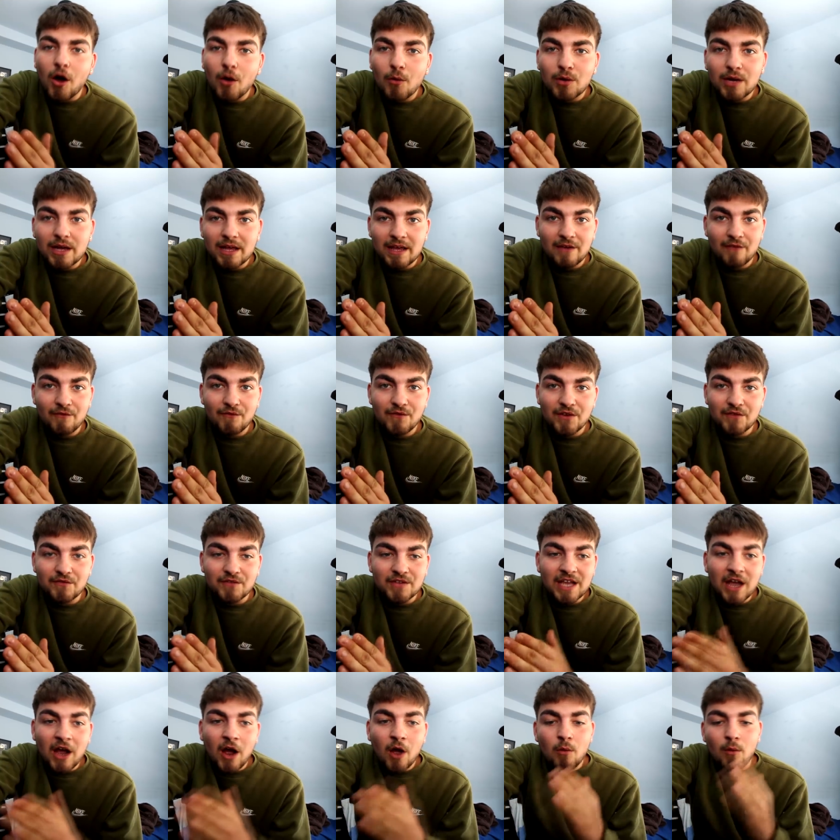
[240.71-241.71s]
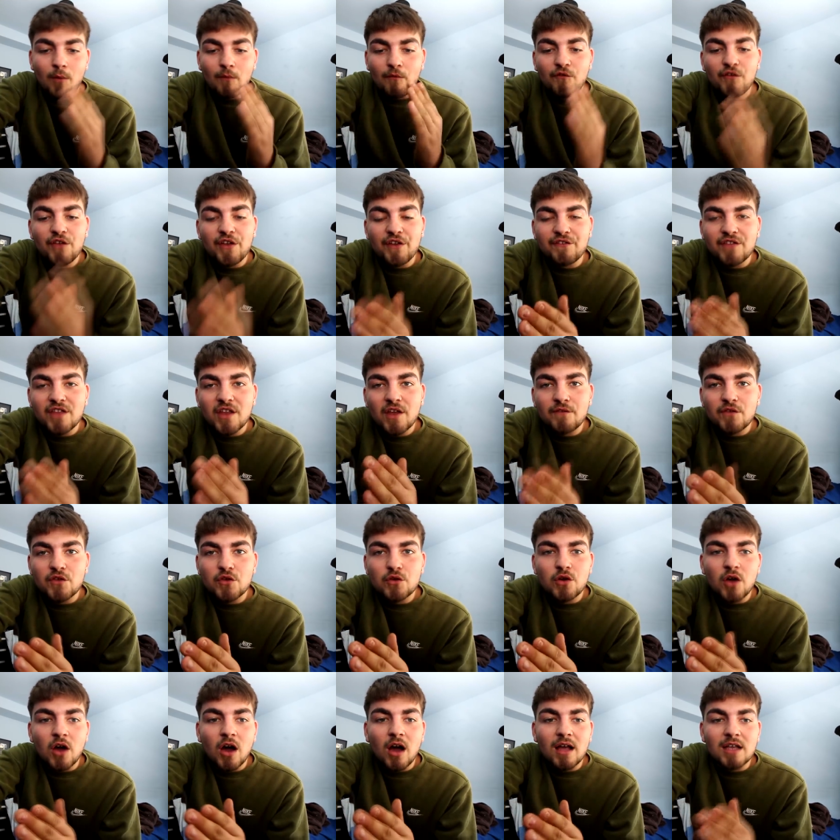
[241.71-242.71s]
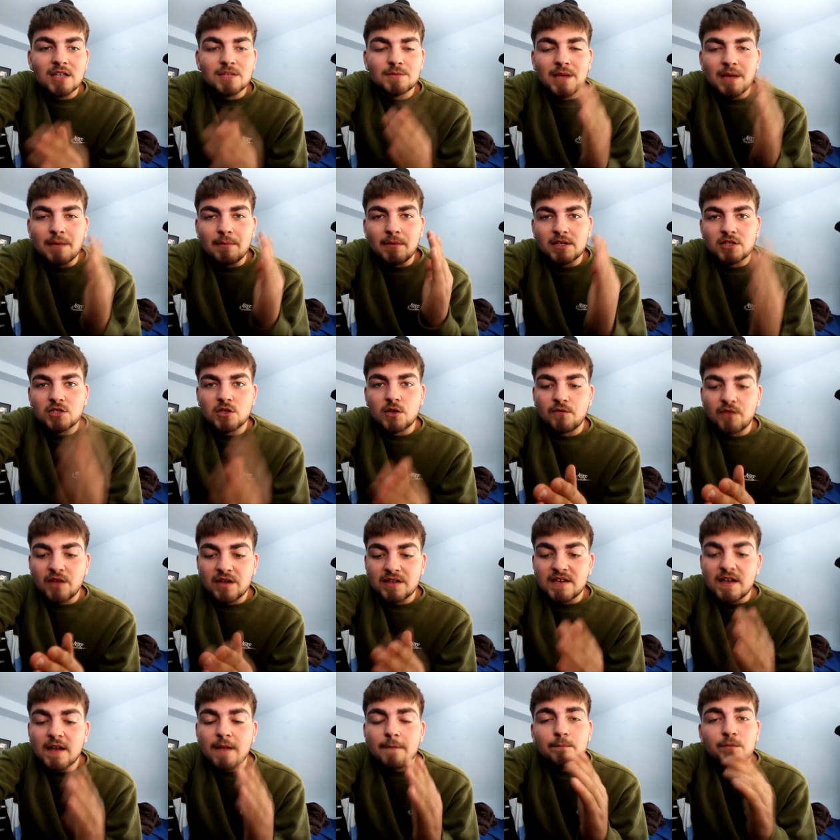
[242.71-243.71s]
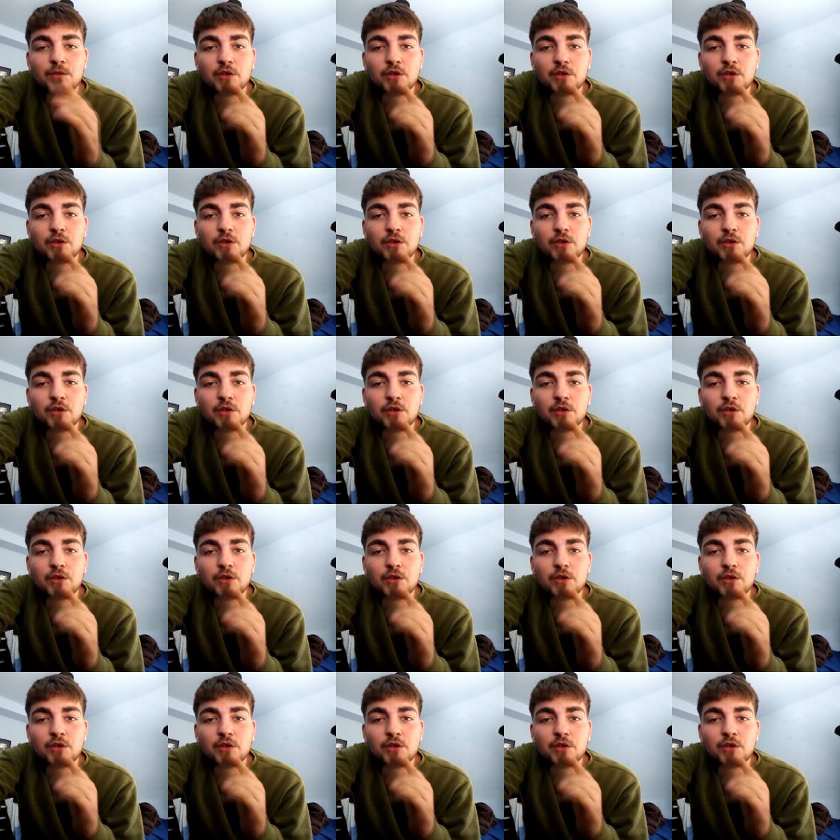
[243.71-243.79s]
I want to hit 50. I want 50 of you guys being my top fans.